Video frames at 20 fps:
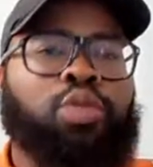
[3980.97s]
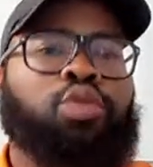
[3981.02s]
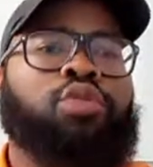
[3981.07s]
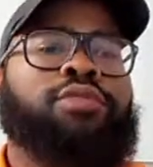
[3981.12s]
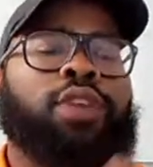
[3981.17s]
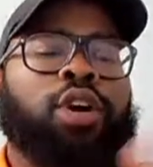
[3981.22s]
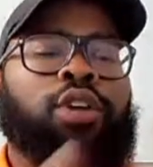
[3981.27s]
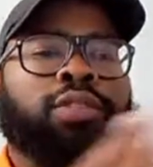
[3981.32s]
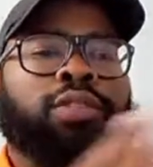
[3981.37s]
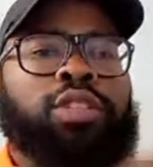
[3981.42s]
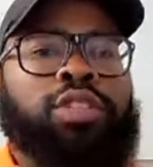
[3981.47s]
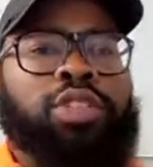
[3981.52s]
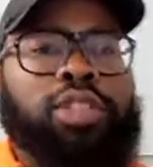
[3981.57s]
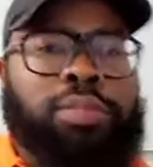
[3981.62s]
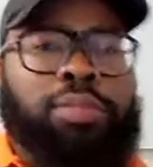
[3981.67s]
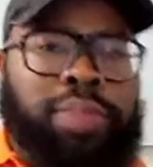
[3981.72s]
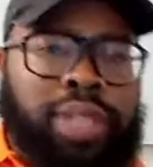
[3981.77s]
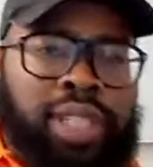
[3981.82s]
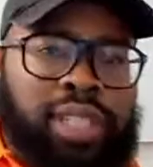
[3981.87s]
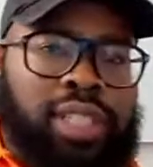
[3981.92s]
move over to
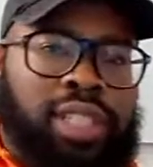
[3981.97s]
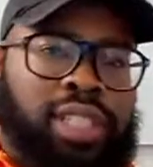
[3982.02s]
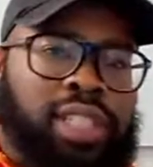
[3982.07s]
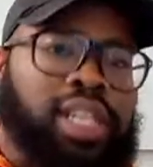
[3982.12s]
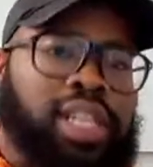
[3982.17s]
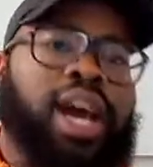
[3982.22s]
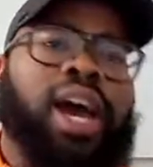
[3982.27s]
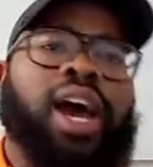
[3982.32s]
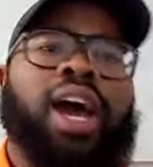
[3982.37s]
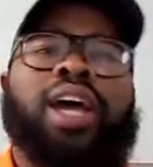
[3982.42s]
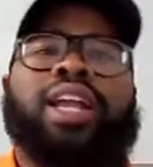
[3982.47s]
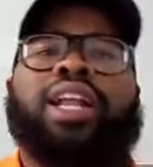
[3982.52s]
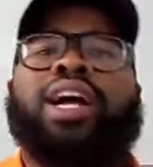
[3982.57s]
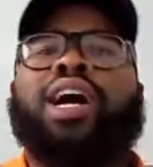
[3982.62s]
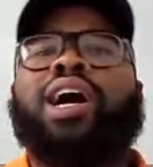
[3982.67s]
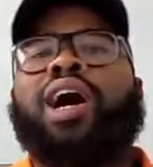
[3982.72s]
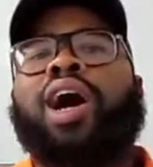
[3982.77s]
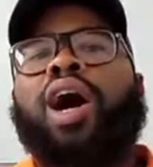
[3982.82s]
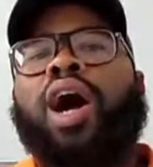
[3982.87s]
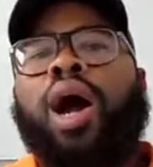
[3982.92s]
the business side,
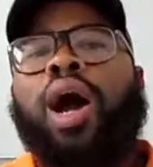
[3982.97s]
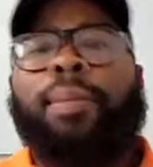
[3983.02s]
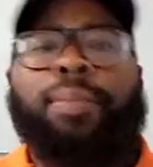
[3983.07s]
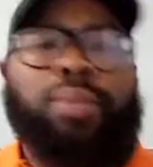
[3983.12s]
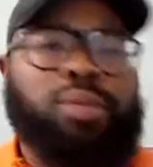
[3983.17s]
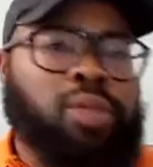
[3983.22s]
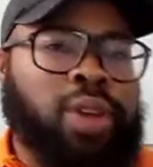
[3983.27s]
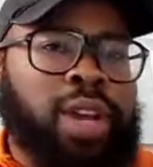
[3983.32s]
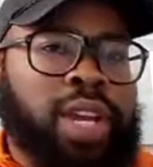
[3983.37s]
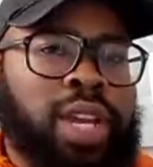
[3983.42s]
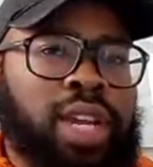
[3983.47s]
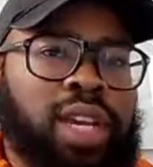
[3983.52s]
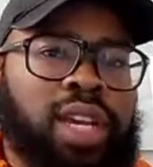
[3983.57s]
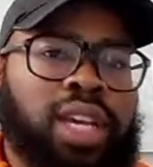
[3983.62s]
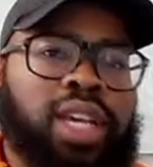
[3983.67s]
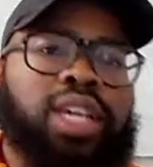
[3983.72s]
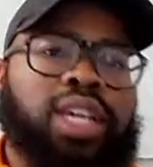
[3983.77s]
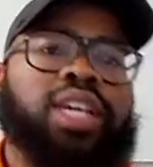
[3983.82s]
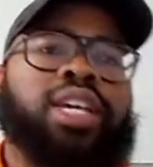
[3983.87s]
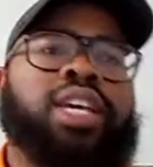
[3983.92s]
operate
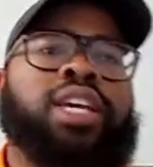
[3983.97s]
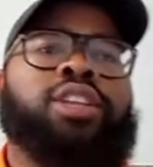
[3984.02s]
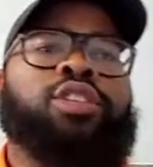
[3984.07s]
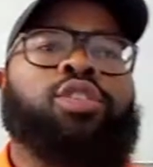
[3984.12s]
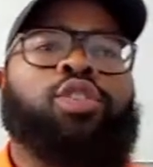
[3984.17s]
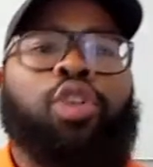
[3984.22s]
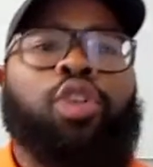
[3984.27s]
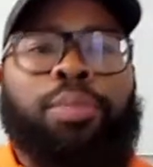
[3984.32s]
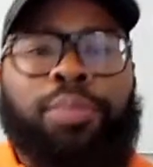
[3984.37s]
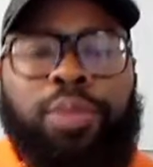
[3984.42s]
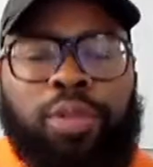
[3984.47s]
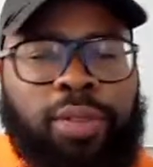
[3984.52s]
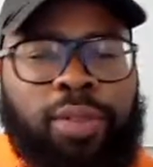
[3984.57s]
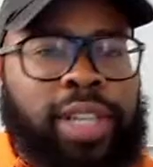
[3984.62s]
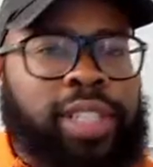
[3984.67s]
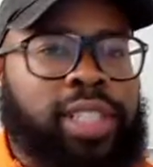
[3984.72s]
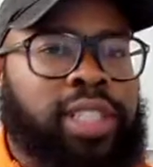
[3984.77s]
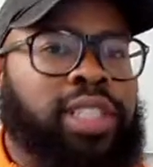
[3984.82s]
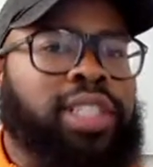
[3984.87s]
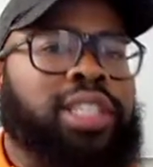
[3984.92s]
in the
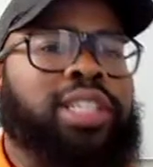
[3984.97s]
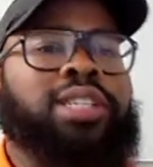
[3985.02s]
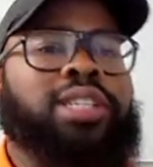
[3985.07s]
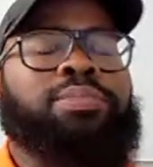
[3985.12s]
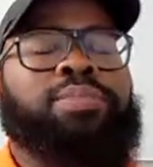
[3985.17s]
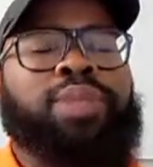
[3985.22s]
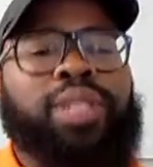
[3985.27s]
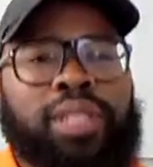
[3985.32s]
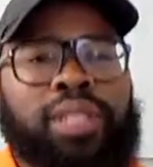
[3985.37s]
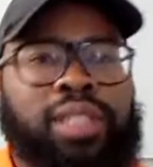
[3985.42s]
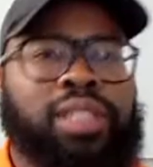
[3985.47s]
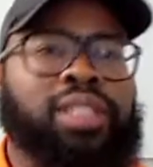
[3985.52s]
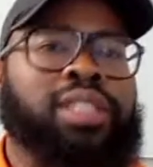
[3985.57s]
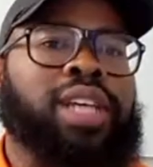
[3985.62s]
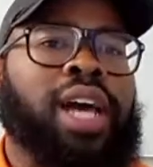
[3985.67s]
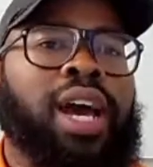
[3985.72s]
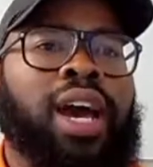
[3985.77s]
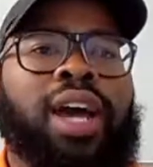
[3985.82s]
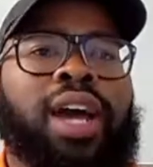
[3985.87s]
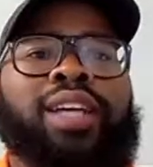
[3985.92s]
corporation, in the business
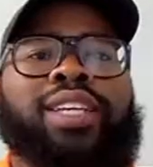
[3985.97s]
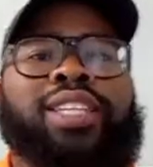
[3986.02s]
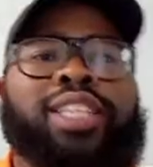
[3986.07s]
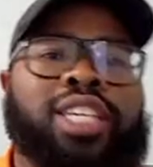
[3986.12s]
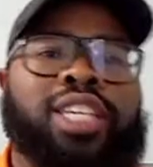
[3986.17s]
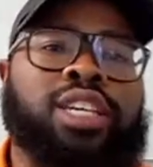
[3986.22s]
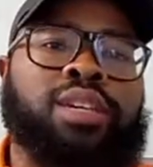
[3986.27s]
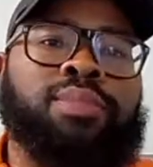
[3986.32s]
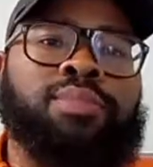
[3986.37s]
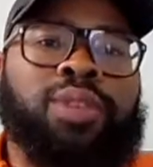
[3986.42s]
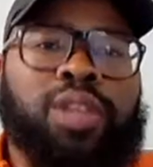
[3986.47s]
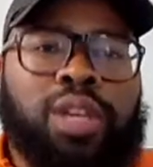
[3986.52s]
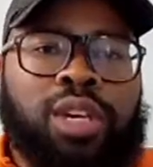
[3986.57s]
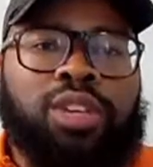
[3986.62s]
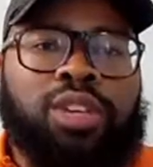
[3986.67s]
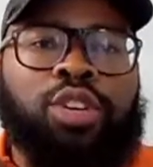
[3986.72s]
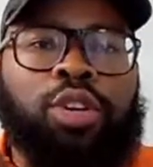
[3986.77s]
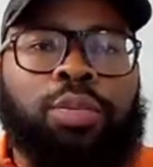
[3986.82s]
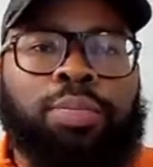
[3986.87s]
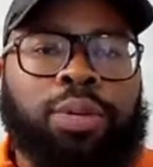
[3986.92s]
side, keep
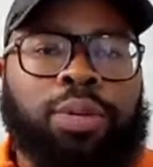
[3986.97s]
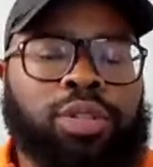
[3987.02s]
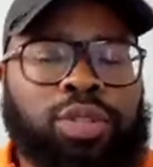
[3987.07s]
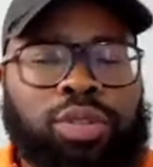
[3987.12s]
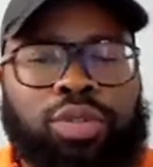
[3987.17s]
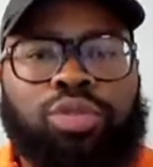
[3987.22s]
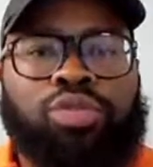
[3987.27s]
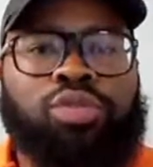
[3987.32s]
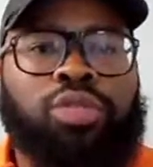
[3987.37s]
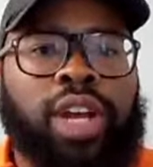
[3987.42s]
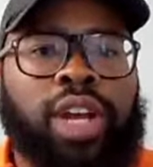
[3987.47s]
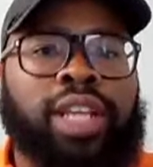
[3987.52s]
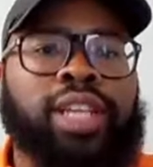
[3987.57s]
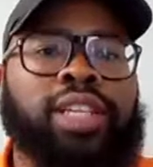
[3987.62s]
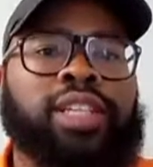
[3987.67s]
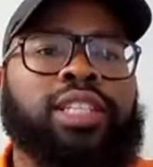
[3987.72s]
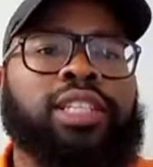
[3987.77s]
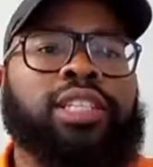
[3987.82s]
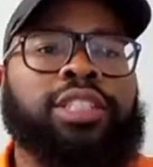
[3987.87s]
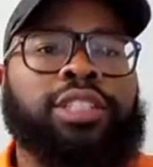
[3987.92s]
your personal
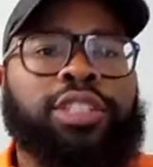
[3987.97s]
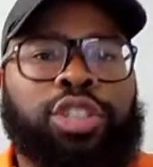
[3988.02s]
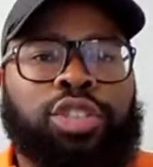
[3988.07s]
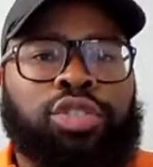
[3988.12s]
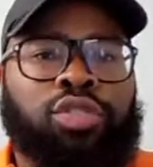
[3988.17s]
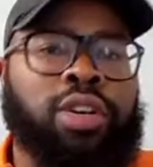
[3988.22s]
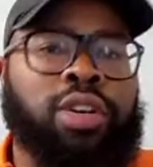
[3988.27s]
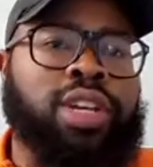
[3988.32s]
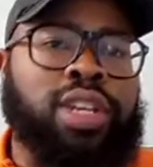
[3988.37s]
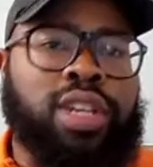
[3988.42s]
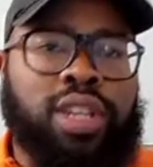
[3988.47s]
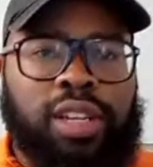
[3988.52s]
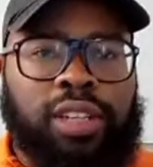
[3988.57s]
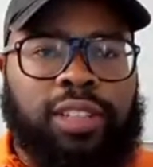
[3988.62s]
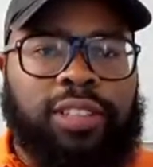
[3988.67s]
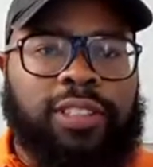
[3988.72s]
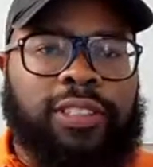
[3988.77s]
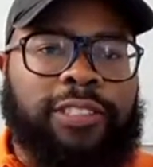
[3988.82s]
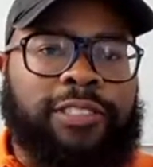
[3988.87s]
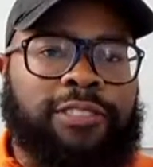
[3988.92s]
credit straight.
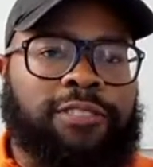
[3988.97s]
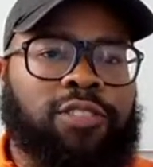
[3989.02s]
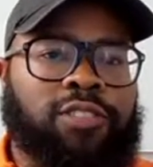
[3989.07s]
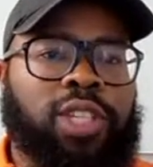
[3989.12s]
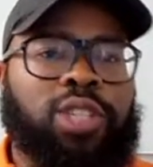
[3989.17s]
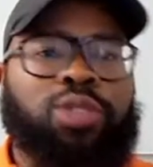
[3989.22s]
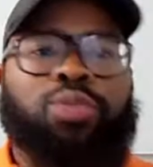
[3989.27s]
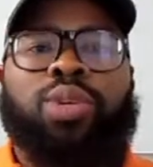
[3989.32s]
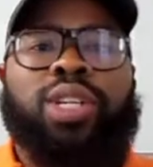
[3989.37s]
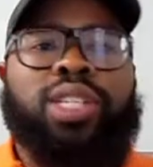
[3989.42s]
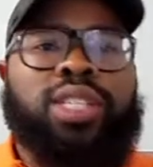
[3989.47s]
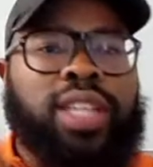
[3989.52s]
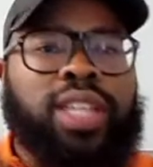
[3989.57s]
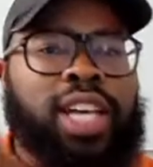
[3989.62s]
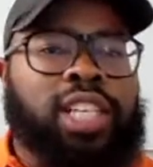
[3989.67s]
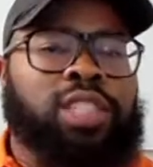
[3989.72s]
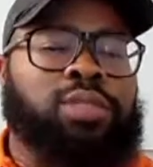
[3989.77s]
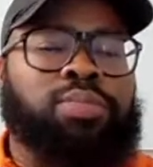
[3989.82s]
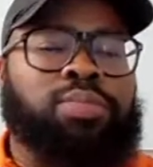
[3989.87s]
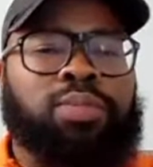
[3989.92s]
Because once
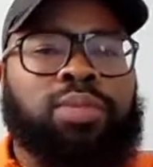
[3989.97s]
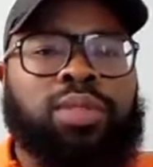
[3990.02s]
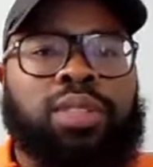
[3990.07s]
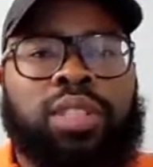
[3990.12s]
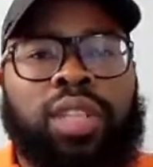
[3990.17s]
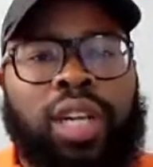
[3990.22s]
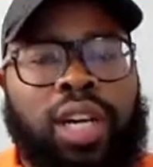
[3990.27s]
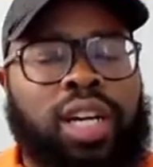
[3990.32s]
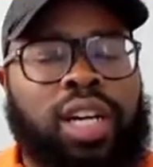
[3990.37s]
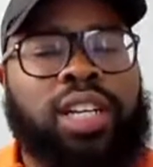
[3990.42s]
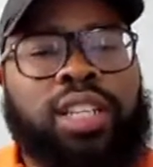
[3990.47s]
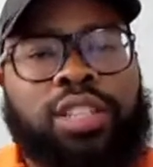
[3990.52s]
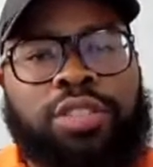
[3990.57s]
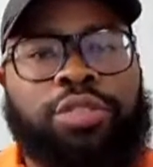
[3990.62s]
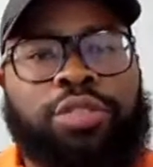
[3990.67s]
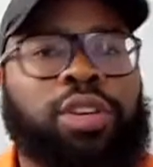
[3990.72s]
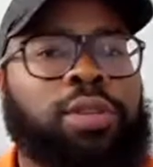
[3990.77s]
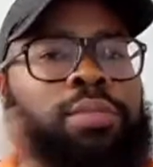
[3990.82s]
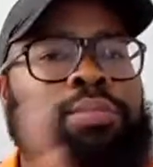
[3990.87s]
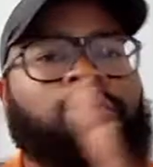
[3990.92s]
that's
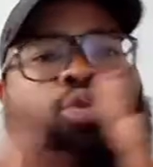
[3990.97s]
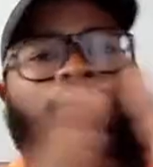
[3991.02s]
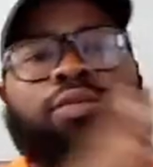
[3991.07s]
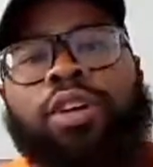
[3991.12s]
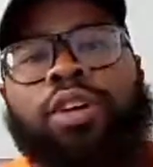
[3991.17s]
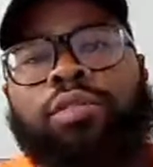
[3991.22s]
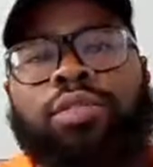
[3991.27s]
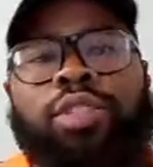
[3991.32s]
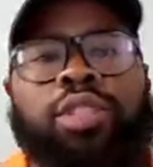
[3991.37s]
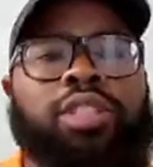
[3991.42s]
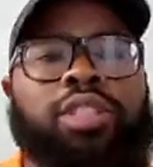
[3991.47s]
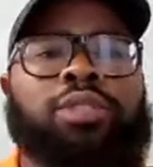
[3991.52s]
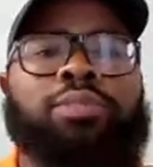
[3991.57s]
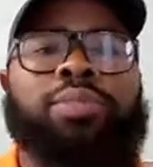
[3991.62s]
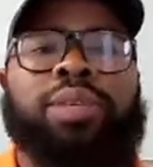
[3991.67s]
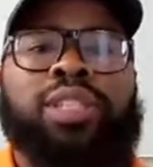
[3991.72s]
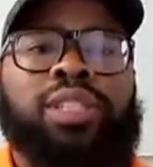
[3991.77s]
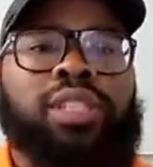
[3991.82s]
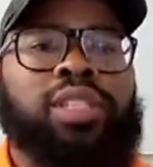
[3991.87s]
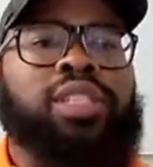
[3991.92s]
done, you can move over to the
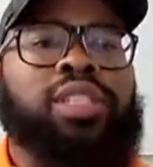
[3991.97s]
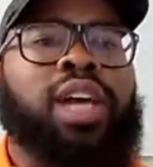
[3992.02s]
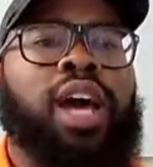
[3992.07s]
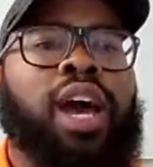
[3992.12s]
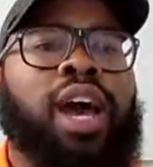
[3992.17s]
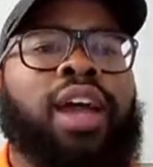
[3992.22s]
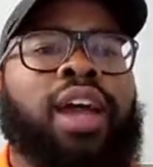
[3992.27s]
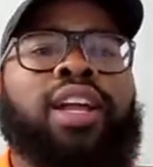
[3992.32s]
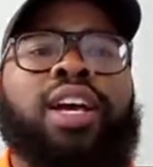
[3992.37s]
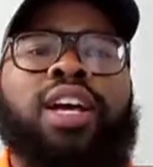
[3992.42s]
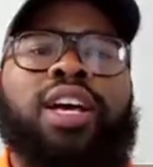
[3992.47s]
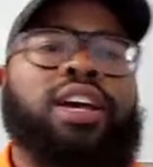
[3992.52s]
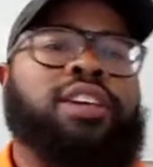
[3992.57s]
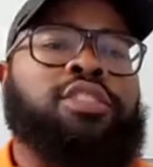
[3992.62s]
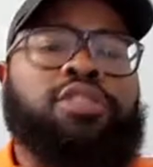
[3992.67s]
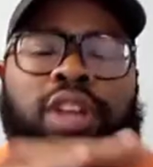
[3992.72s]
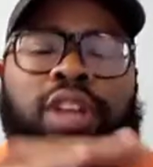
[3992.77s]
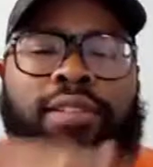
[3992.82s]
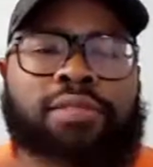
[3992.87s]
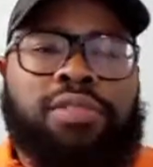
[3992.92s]
business side
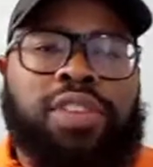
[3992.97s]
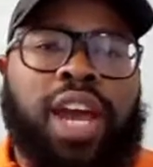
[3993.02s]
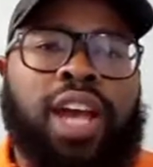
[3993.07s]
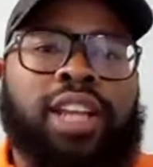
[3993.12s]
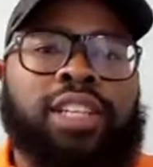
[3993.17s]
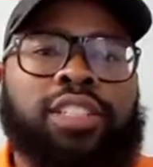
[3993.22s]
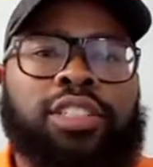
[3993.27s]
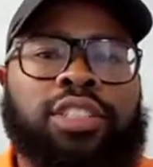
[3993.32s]
and you never got